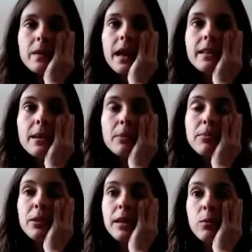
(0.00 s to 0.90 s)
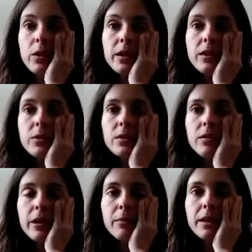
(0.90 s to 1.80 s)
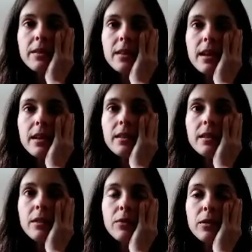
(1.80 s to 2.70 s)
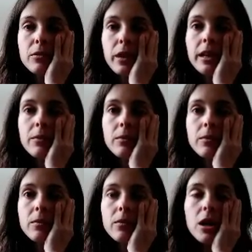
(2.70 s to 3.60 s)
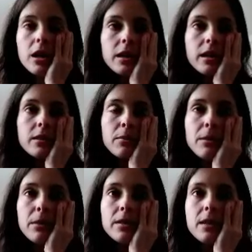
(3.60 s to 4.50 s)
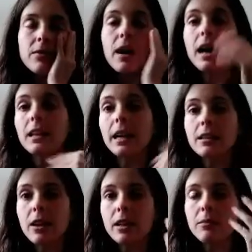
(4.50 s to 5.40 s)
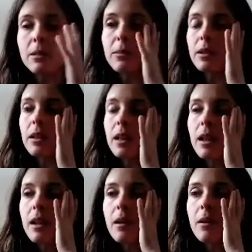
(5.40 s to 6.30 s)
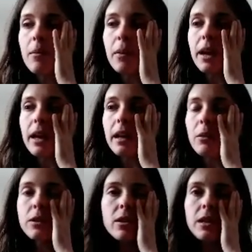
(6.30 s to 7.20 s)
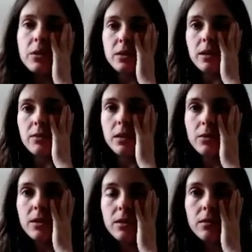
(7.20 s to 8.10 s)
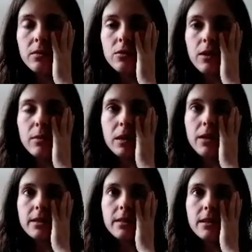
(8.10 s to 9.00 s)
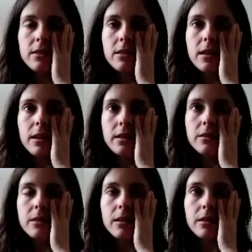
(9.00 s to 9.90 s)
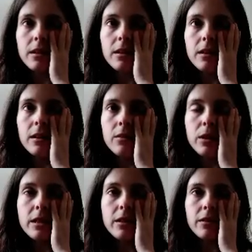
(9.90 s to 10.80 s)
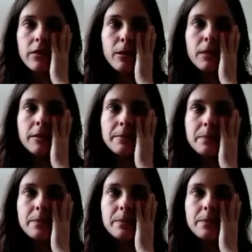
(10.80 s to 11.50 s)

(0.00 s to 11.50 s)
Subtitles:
And some people can work in those environments and they feel great talking to people and stuff. I like talking to people, but it was all the other stuff that was driving me crazy in a retail environment.